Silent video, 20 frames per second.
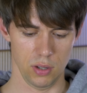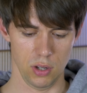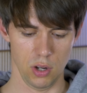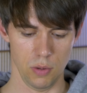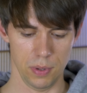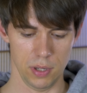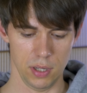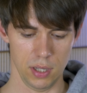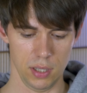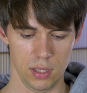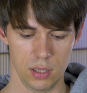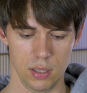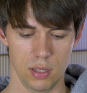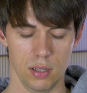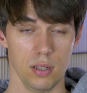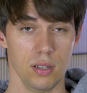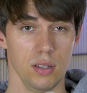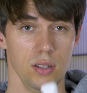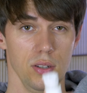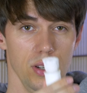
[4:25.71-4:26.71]
you open this.
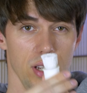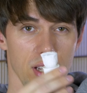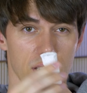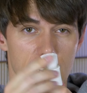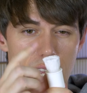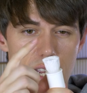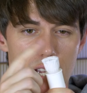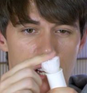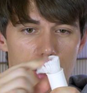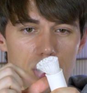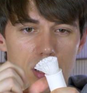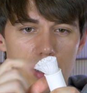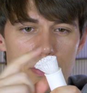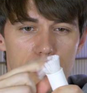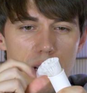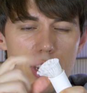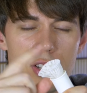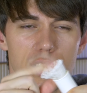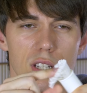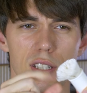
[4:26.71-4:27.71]
You can take out the
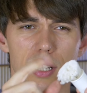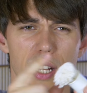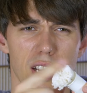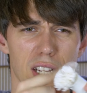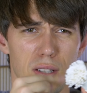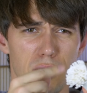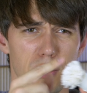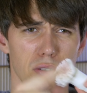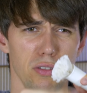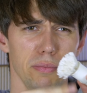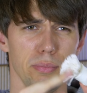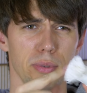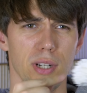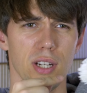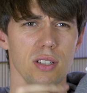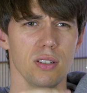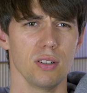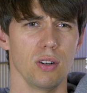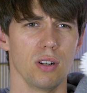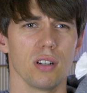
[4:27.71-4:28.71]
brush. It's like a
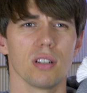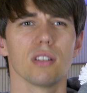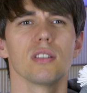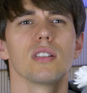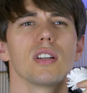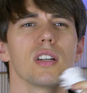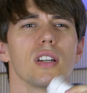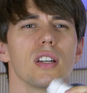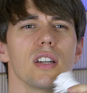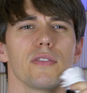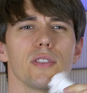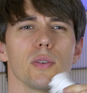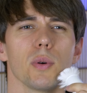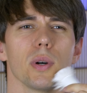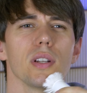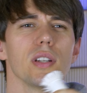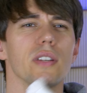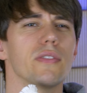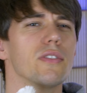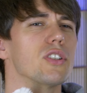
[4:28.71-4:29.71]
toothbrush, or
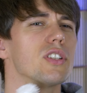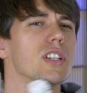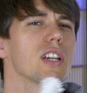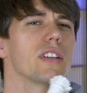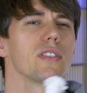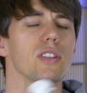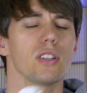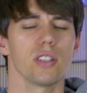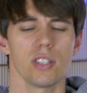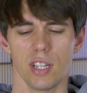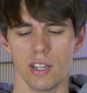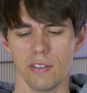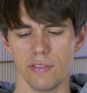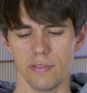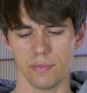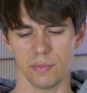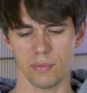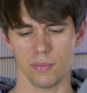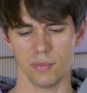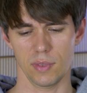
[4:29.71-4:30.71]
if you're shaving
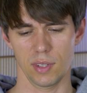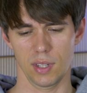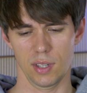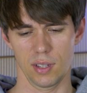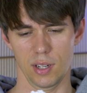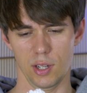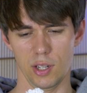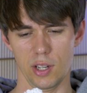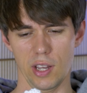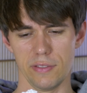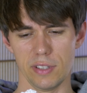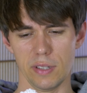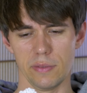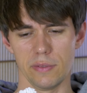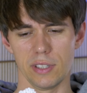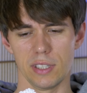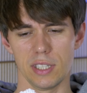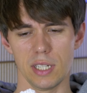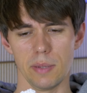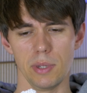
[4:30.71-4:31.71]
yourself, you have
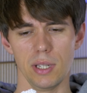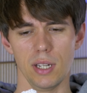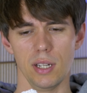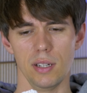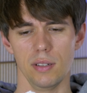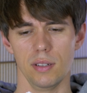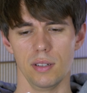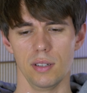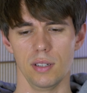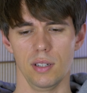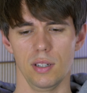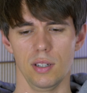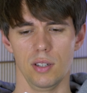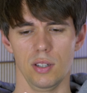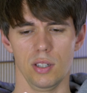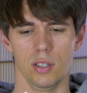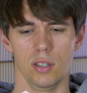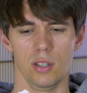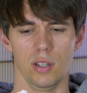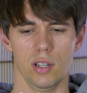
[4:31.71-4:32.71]
something similar.
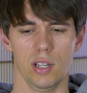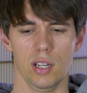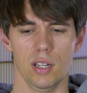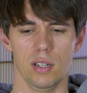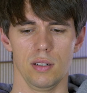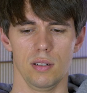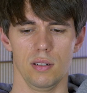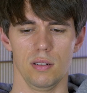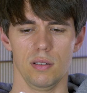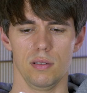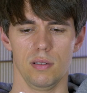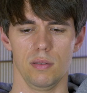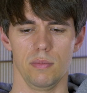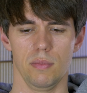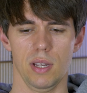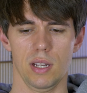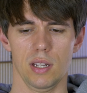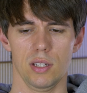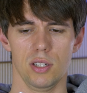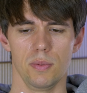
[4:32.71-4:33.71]
You can
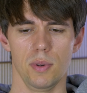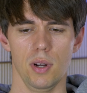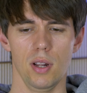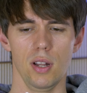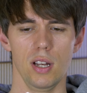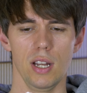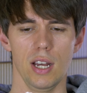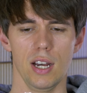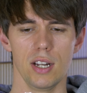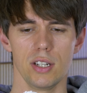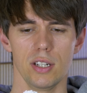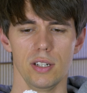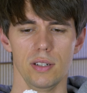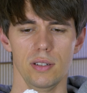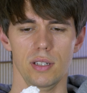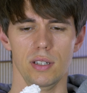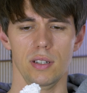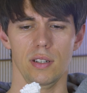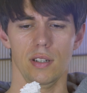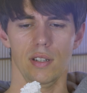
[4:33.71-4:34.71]
make it smaller, larger,